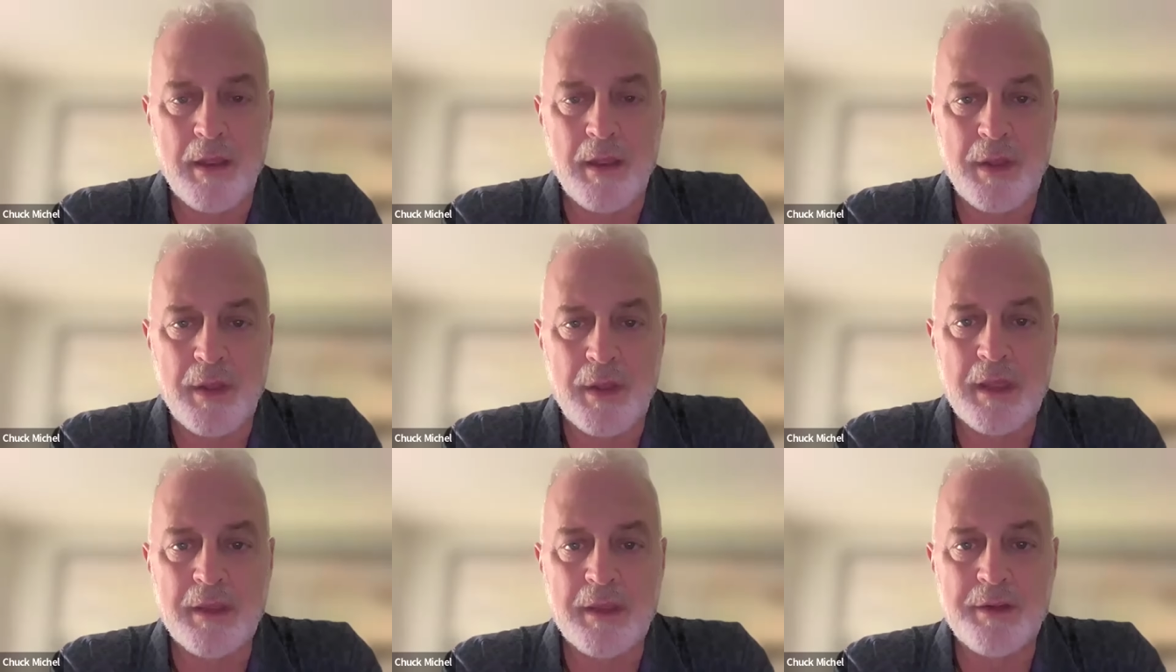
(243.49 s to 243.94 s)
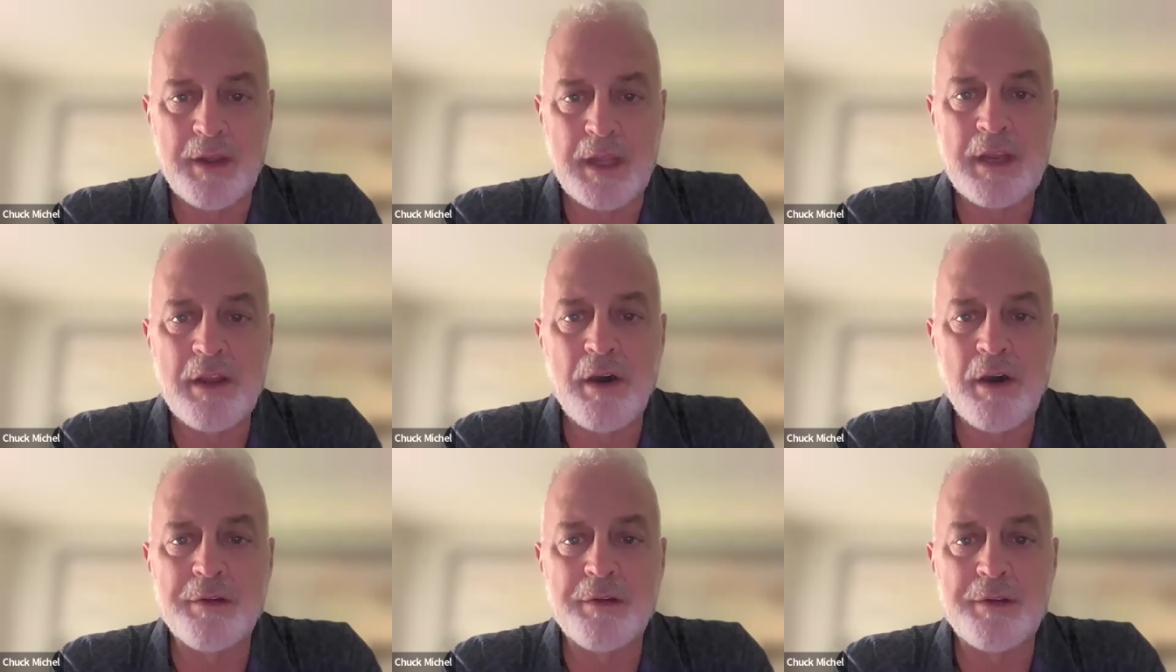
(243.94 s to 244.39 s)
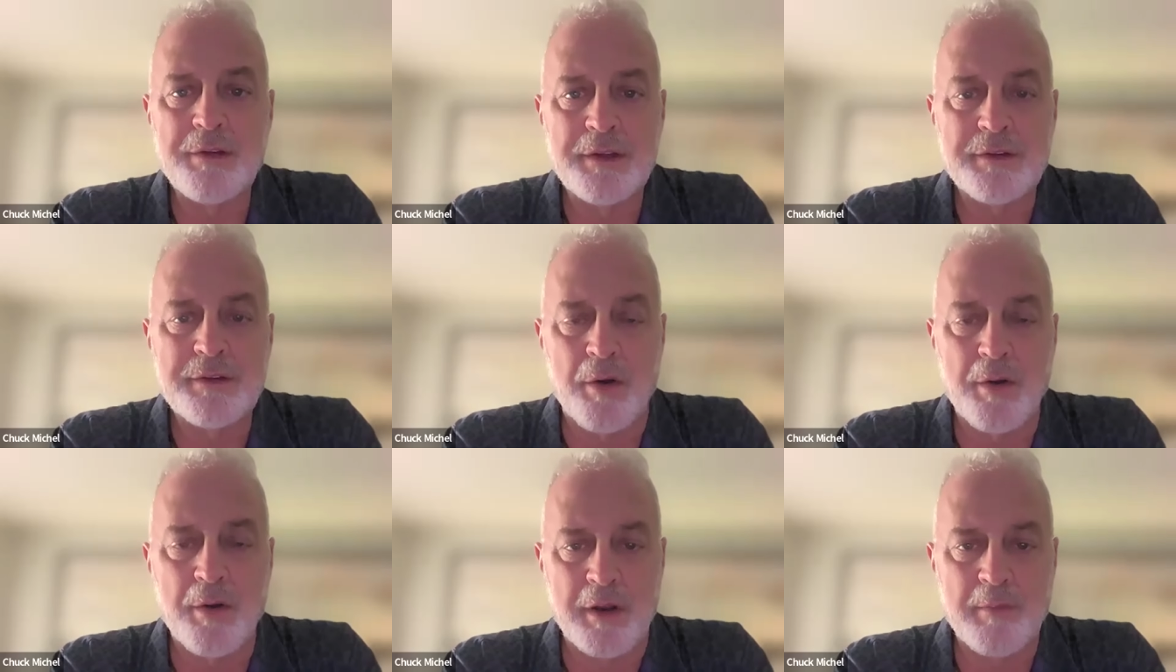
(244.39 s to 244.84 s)
you know, he is he knows
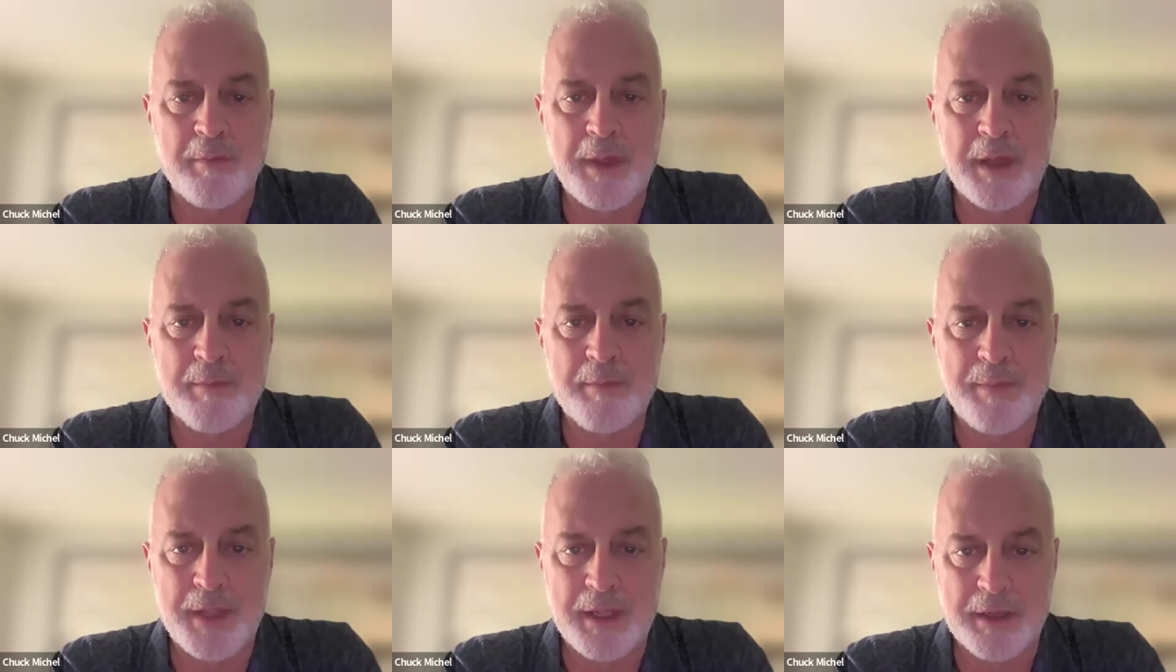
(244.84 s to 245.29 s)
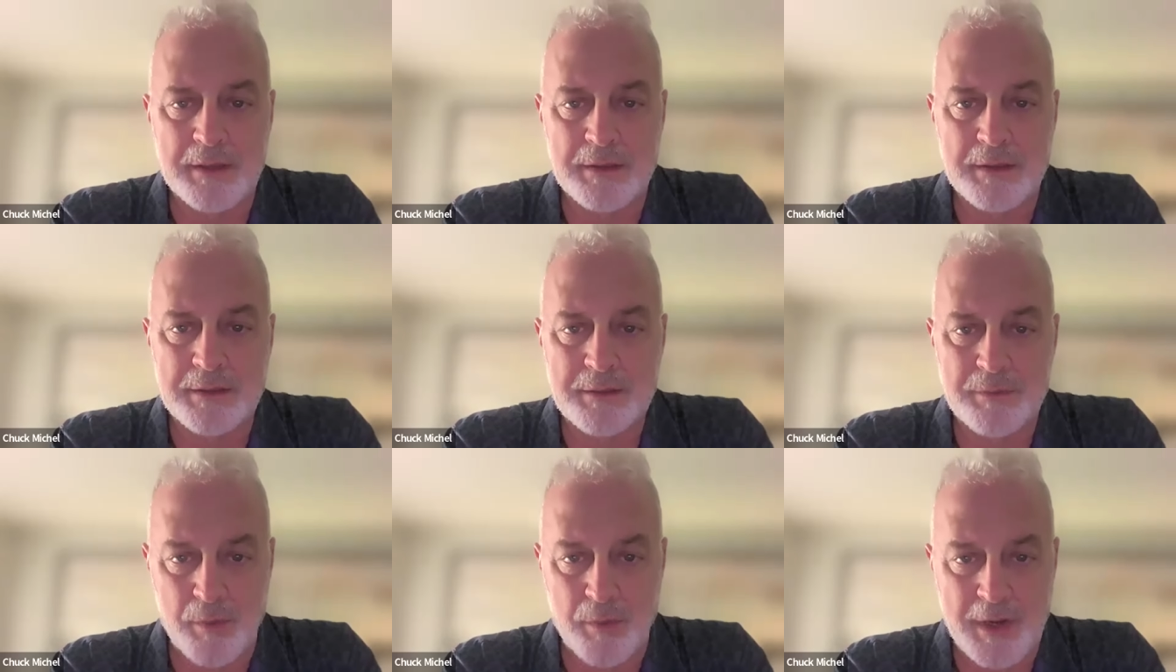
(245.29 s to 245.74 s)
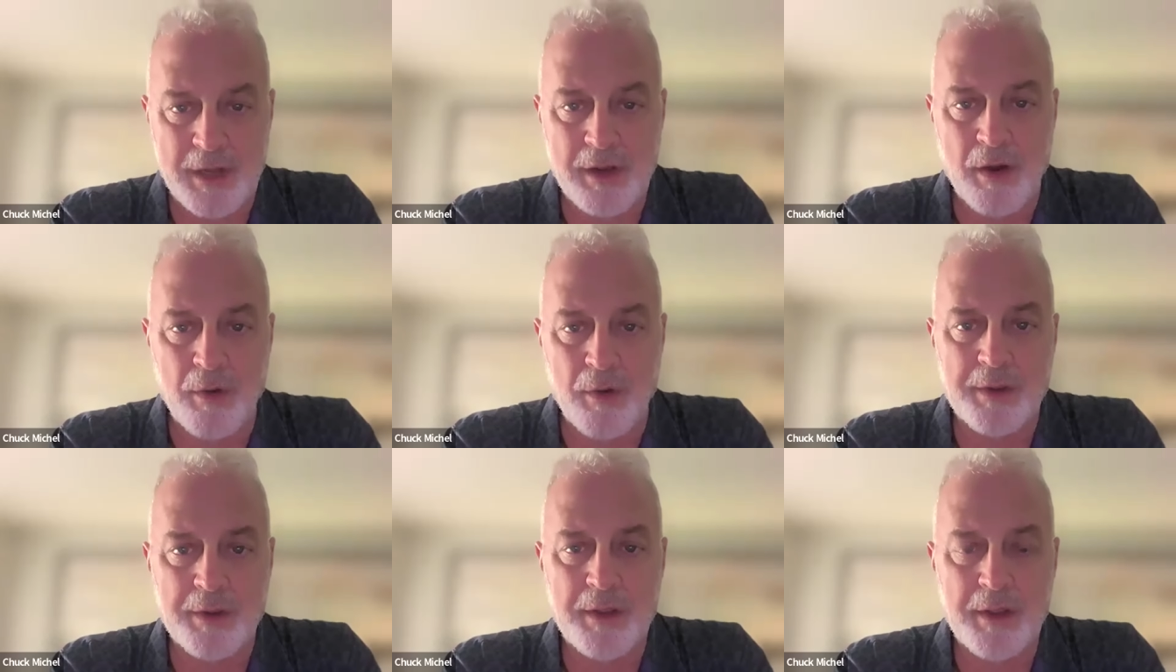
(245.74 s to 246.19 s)
he's going to be appealed, and we
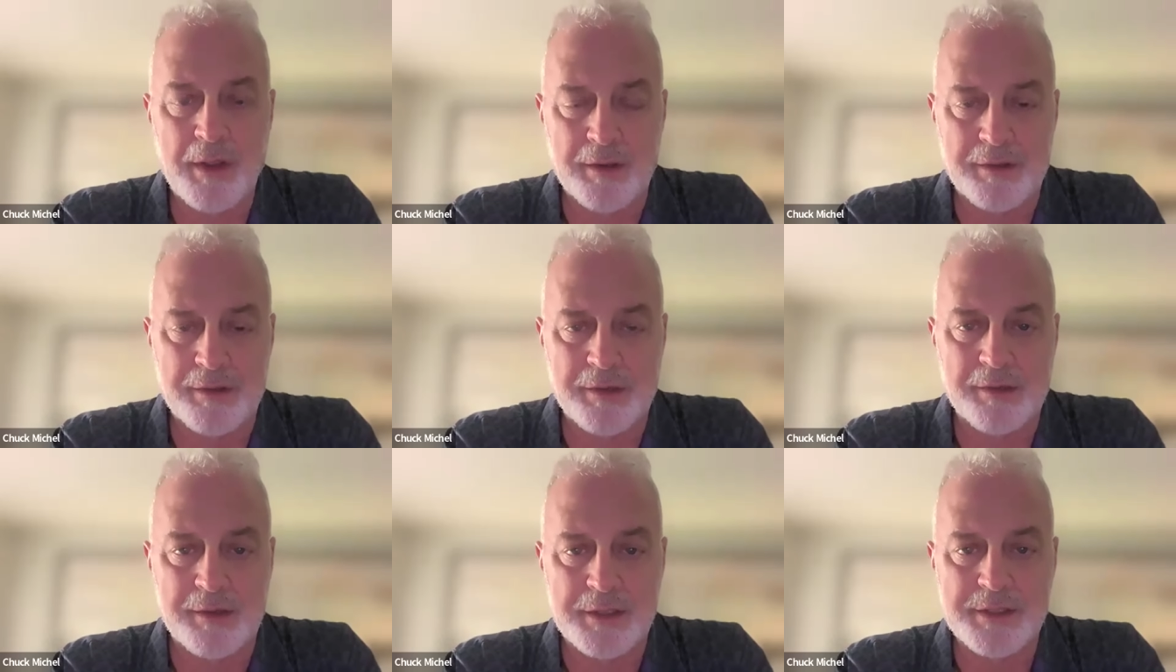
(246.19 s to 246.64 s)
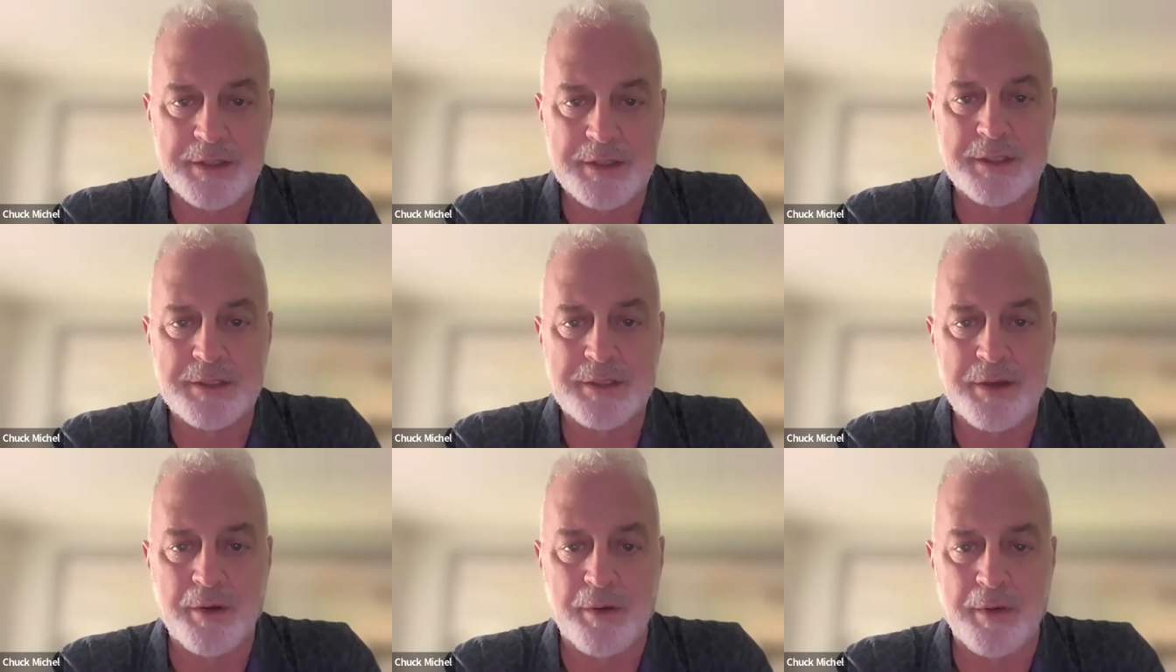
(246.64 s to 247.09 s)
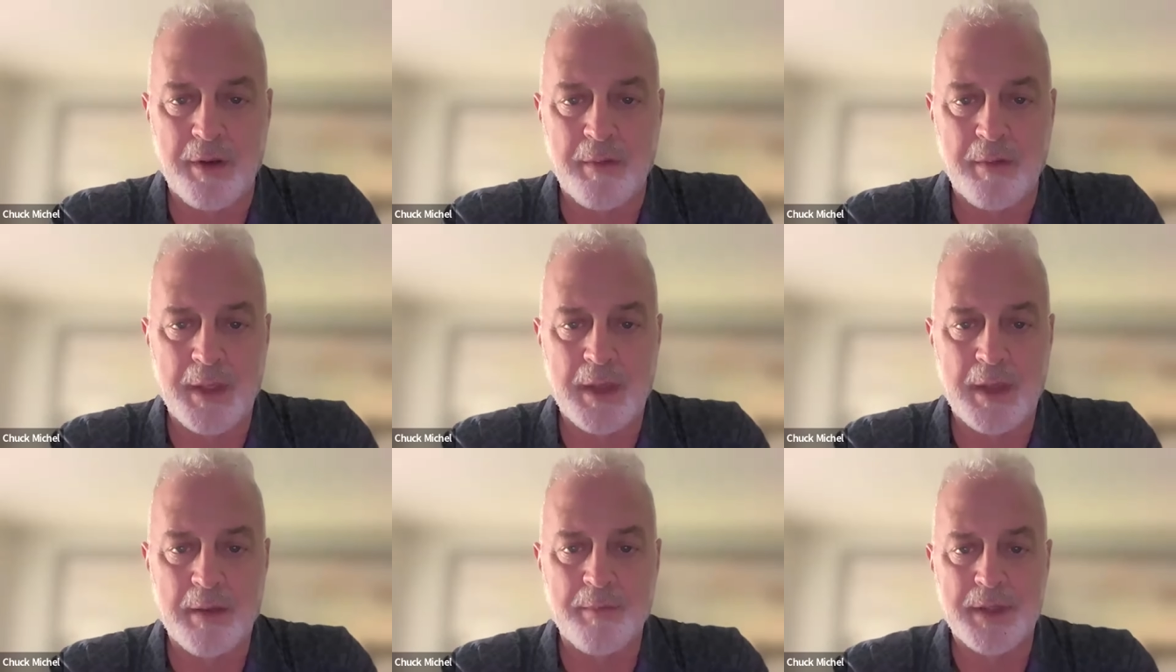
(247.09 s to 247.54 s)
know it, his decision is going to
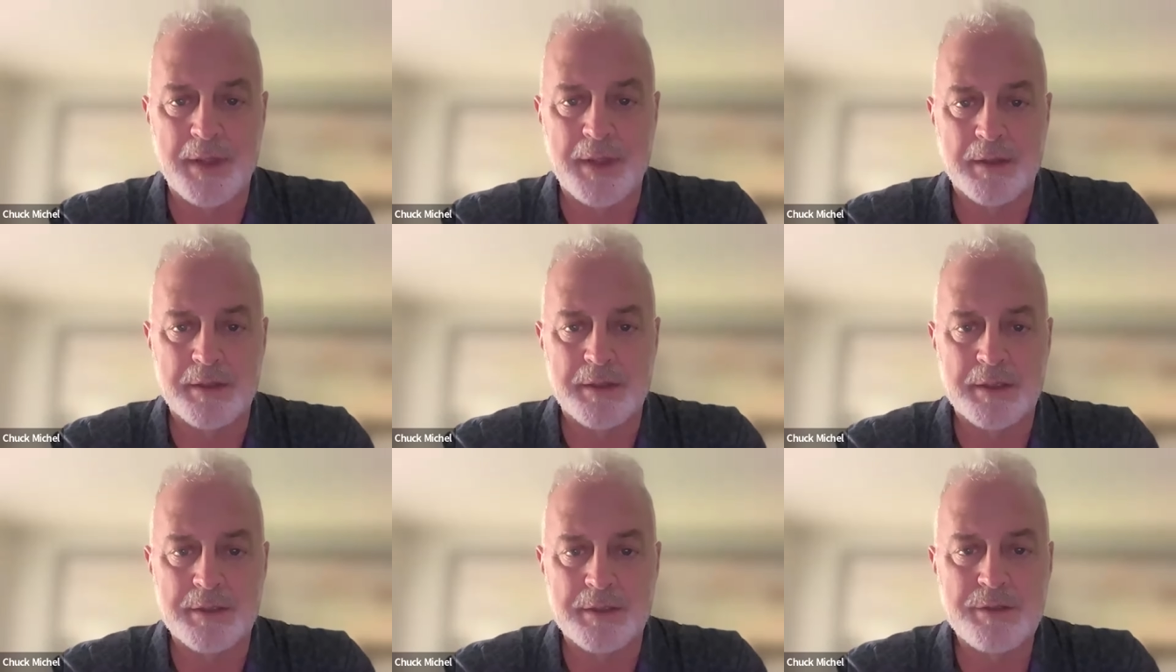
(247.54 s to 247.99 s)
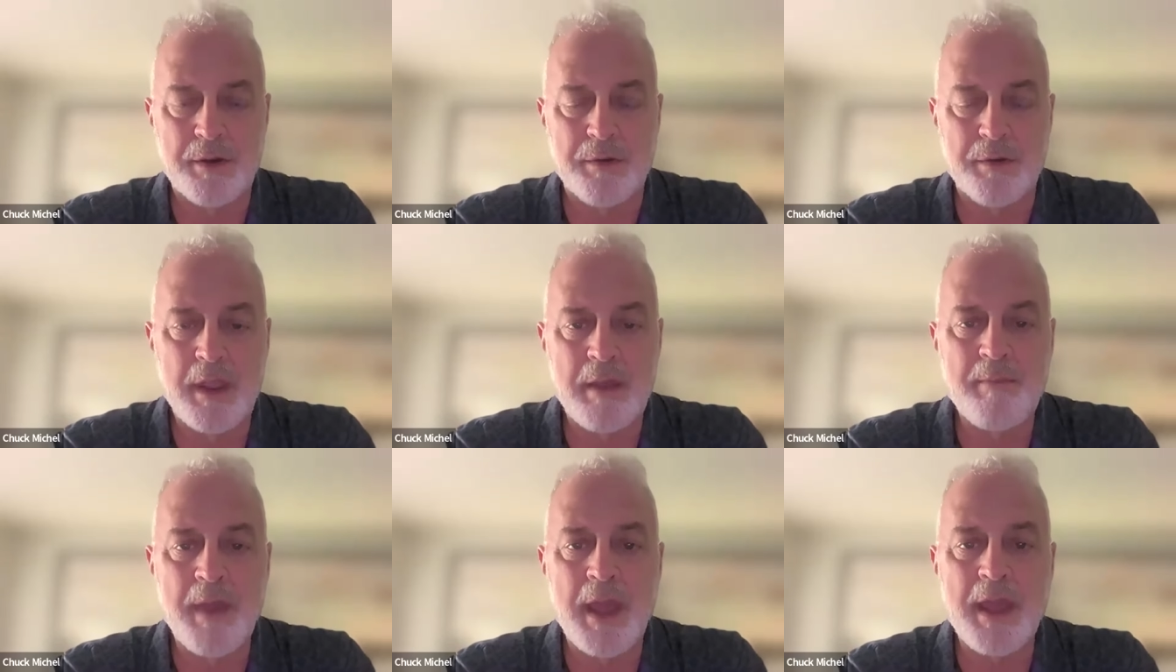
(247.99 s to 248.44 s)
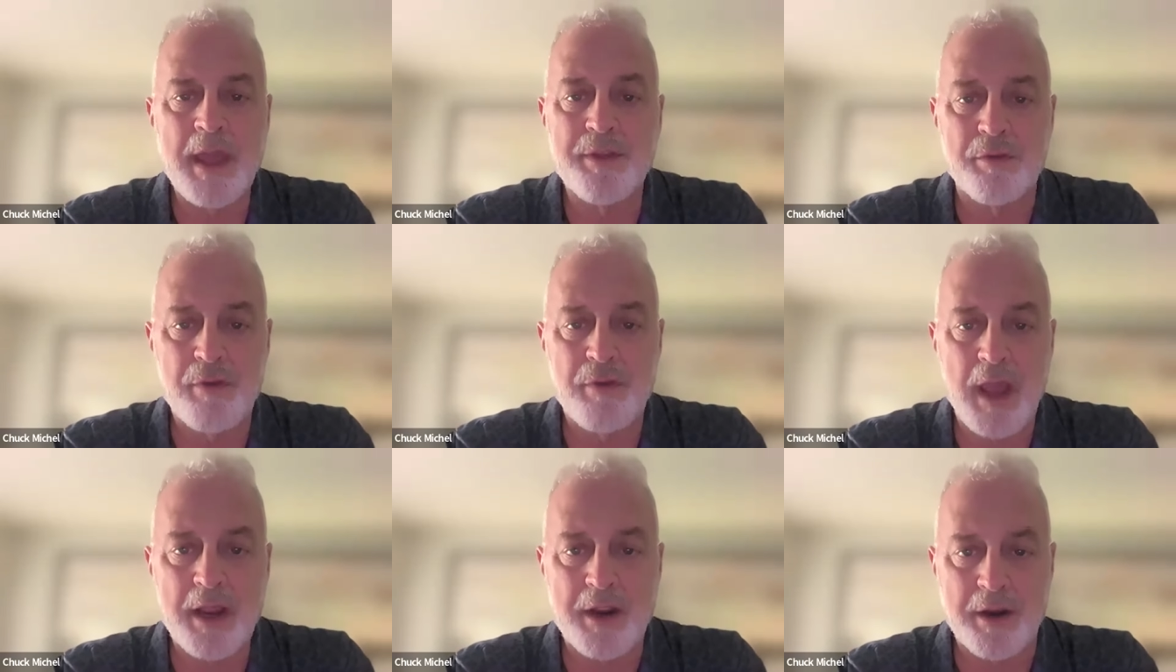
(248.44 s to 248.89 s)
be appealed, and so he made
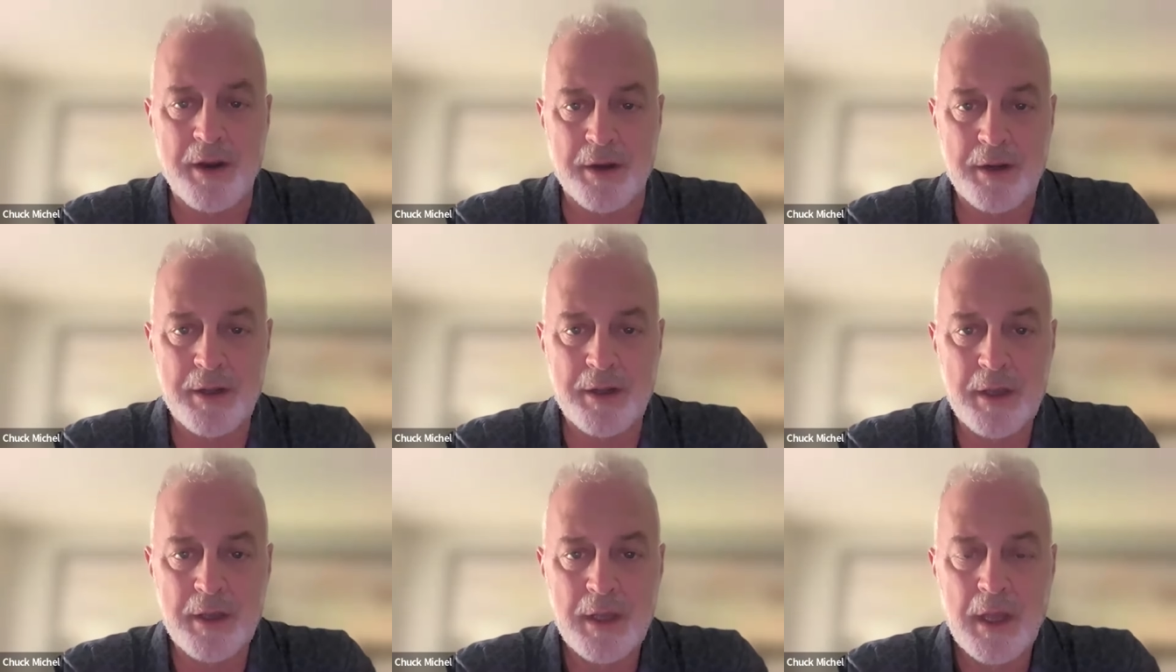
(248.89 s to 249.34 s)
the record